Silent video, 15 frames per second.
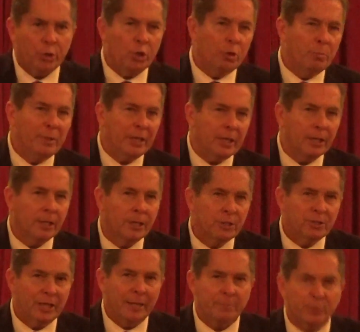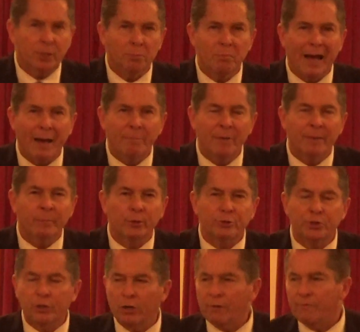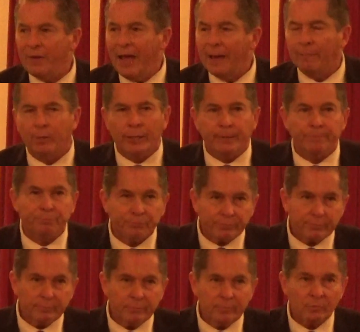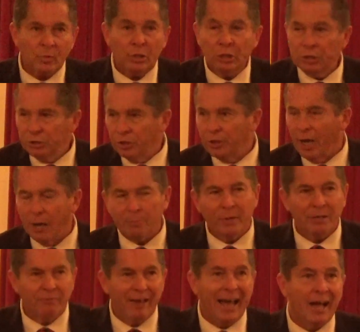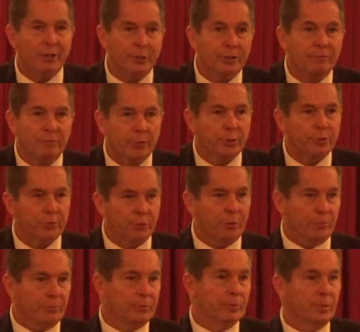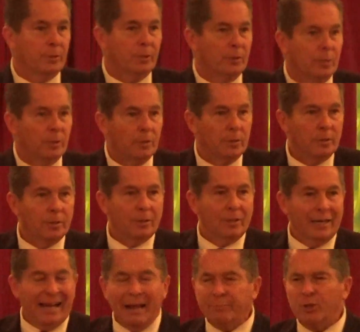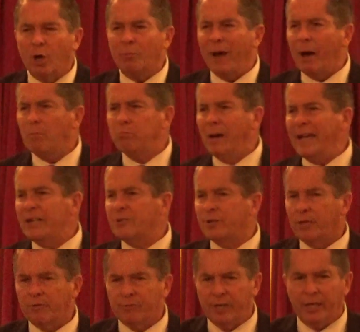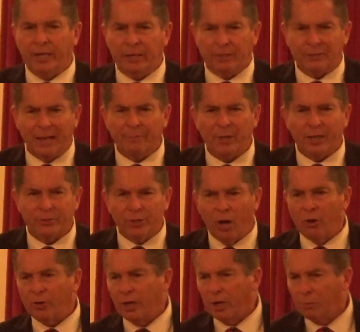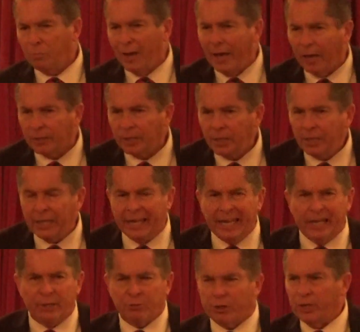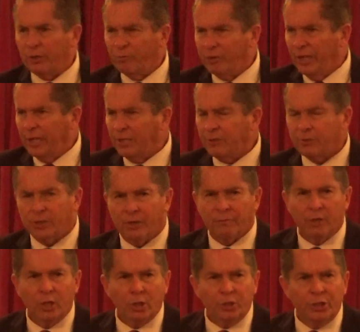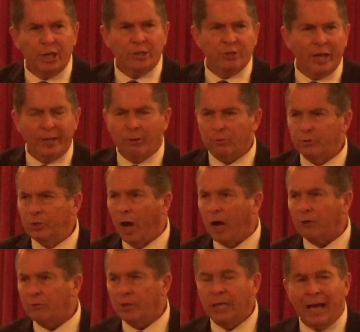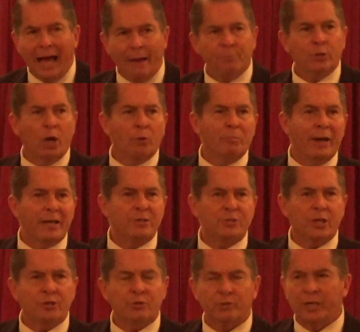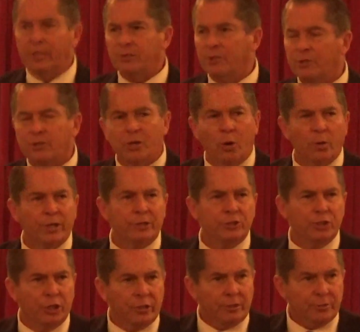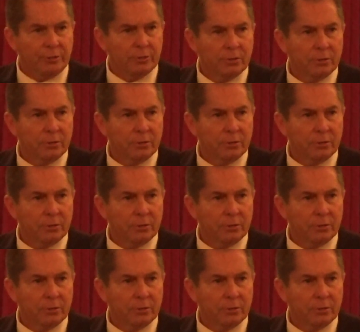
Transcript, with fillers: you'll be tempted by members of your family to not be valued for the truth. Right. Right. And I'm talking about basic things. I'm not talking about intricate things of detailed doctrine. I'm talking about such things as going to church.